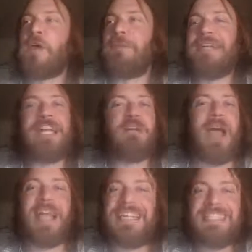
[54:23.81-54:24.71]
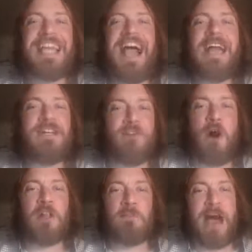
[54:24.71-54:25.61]
But anyway, he's kind of
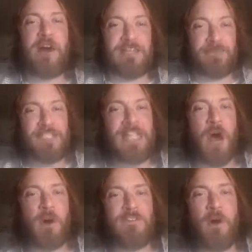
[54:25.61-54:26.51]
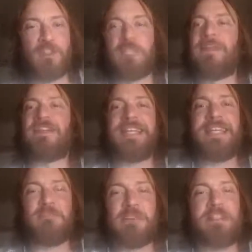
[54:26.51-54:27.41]
all about himself, ultimately.
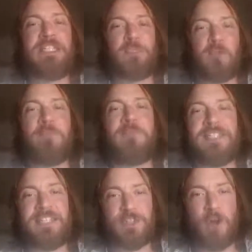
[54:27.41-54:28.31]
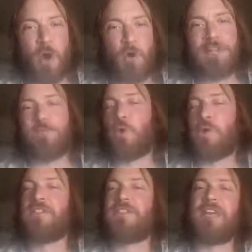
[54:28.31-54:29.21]
He really trumpets his own
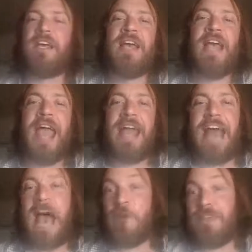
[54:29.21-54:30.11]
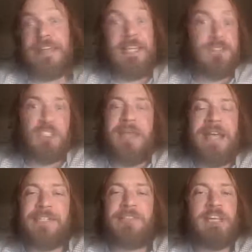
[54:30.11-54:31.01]
importance and how the English
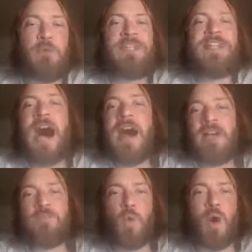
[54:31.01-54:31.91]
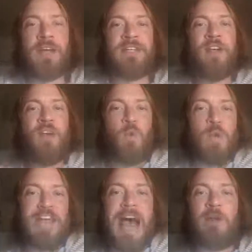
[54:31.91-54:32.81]
basically would not have won
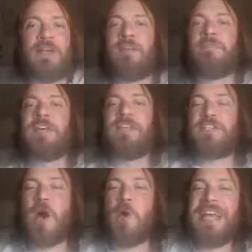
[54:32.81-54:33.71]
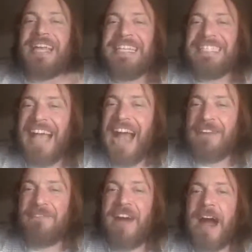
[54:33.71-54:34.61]
without him. So he's kind
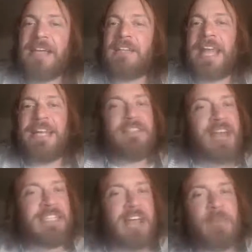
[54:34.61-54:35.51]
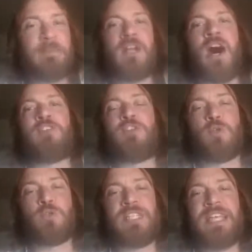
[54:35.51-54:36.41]
of violating that
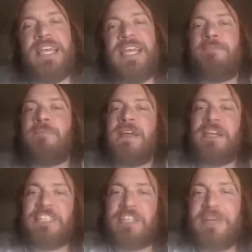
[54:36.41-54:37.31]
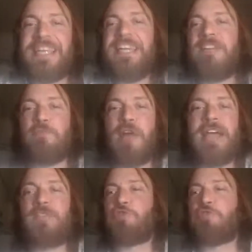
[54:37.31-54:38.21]
typological scheme. So he and
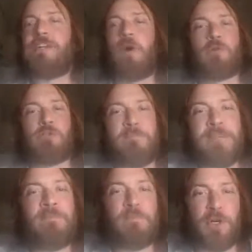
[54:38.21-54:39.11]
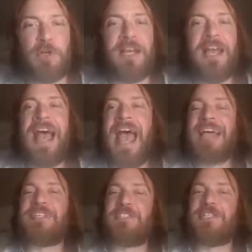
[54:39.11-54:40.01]
Bradstreet are remembered
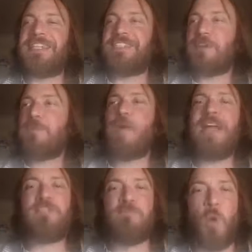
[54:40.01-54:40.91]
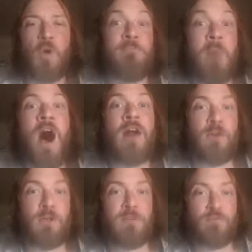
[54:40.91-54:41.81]
as, in some ways, more
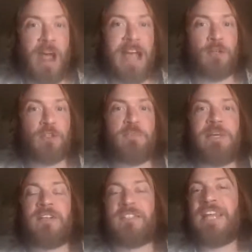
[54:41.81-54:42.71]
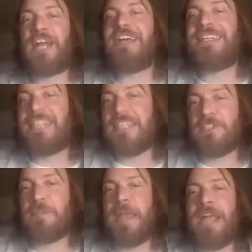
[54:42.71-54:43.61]
modern writers because they're
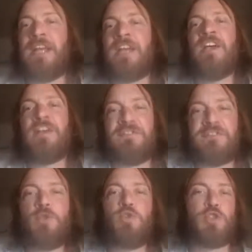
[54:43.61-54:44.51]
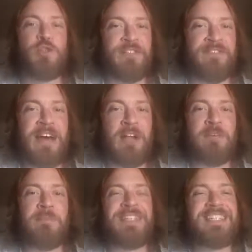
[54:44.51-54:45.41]
anticipating future
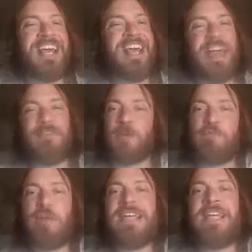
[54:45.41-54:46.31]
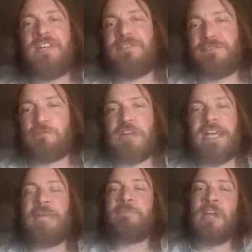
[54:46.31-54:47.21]
developments and they're breaking
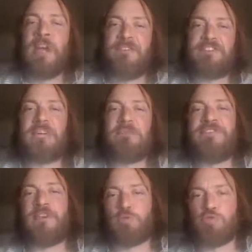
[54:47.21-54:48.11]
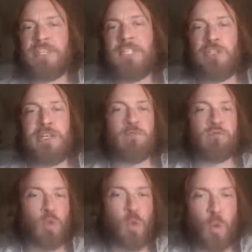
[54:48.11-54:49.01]
free of some of the rigid
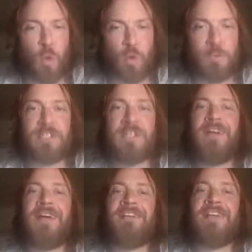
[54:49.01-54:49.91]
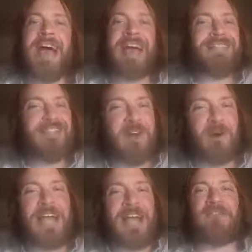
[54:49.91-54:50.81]
rules that,
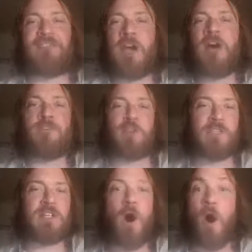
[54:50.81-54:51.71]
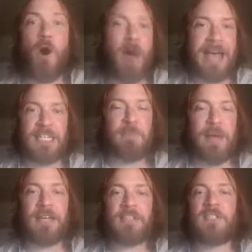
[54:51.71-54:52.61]
kind of governed all
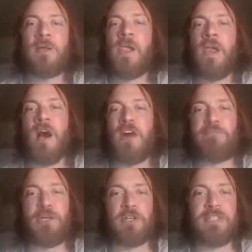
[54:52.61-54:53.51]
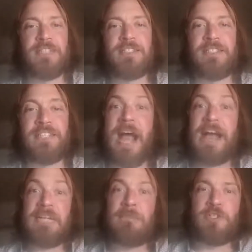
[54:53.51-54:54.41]
aspects of Puritan
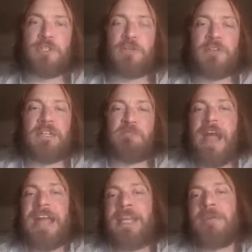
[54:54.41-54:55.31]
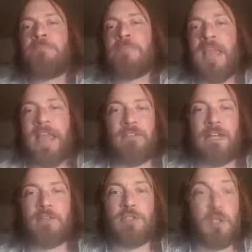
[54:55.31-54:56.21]
society, but certainly writing and
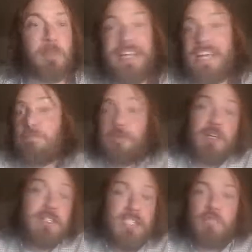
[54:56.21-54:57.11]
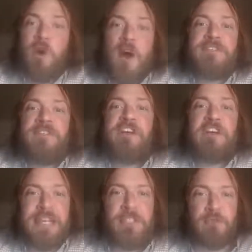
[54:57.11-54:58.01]
literature. But again, Puritans were often
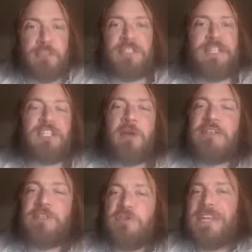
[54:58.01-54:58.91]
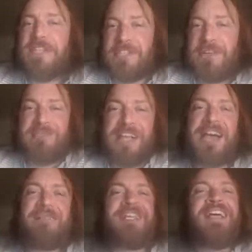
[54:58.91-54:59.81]
very interesting, so I do think
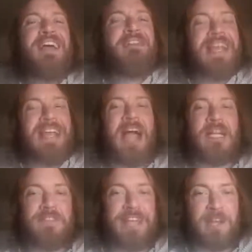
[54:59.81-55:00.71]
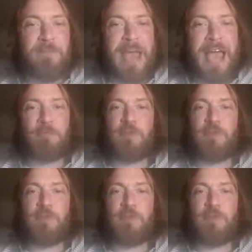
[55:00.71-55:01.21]
sometimes they kind of get a bad